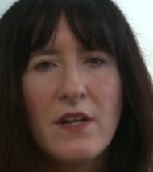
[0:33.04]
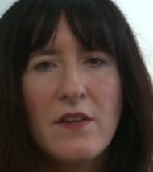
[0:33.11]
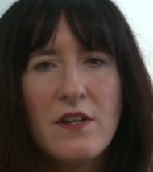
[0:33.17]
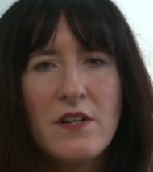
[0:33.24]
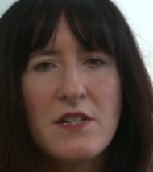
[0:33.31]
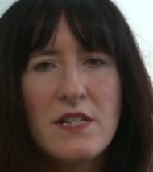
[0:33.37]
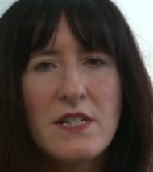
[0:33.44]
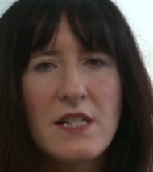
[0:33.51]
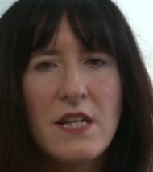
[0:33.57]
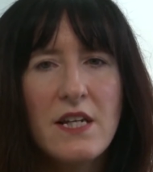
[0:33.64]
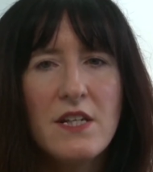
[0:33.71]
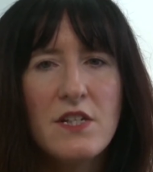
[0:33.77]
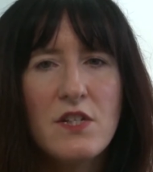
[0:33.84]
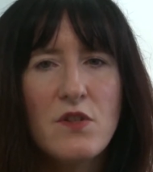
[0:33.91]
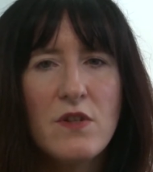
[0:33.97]
They are
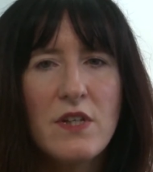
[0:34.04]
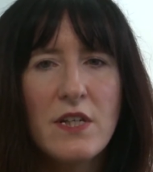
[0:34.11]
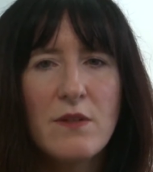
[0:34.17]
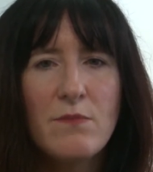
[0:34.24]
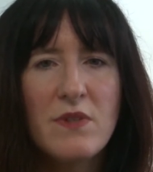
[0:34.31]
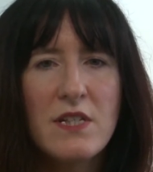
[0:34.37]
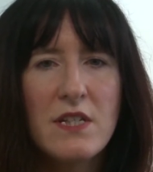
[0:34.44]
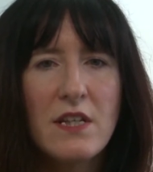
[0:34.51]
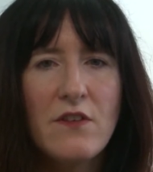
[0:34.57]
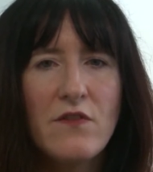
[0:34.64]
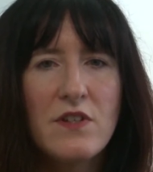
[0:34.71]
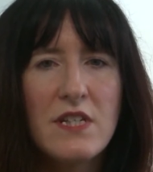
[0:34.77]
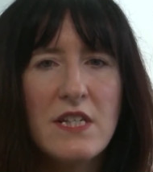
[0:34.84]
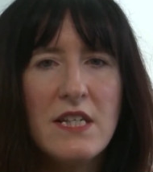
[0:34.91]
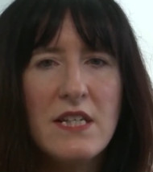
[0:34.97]
designed so they can be
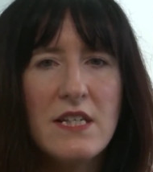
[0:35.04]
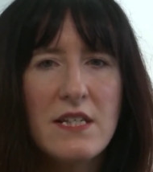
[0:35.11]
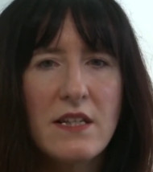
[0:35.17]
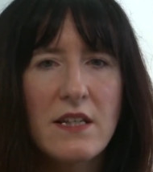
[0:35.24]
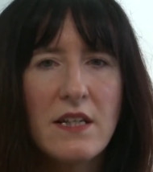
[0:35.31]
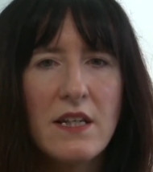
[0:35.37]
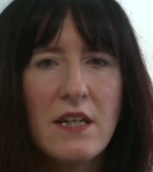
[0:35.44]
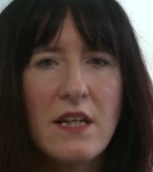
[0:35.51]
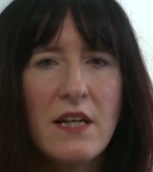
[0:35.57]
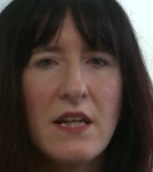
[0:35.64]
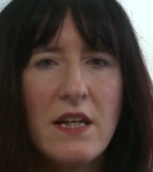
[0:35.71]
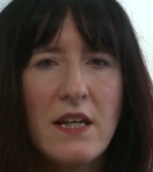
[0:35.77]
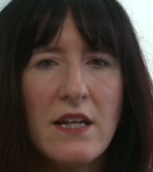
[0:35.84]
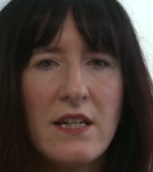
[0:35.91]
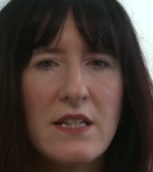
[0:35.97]
delivered easily
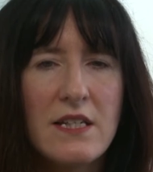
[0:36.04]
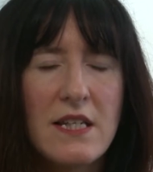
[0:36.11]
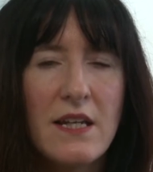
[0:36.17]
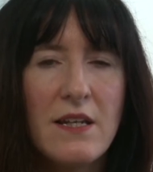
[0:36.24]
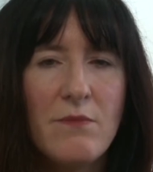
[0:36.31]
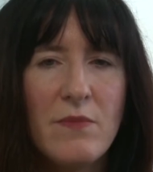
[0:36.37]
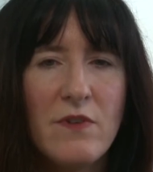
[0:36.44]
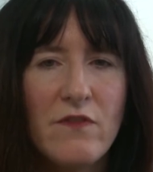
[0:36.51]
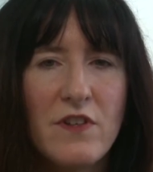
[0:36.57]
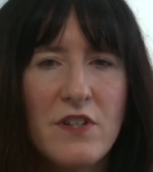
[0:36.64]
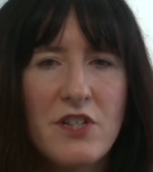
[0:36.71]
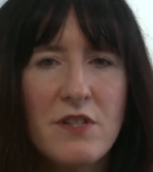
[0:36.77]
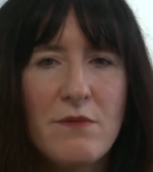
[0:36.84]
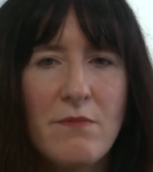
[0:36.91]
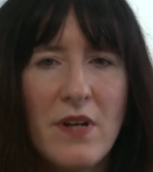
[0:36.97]
in a
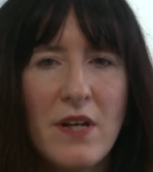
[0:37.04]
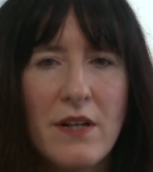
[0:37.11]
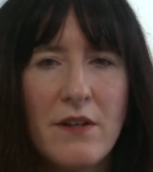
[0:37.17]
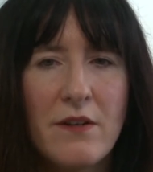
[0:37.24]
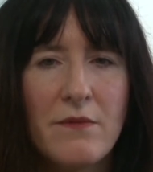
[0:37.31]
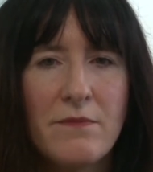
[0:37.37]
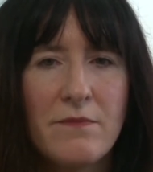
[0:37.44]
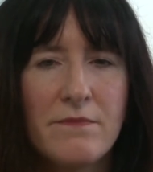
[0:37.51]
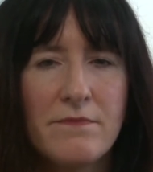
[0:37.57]
time-efficient manner.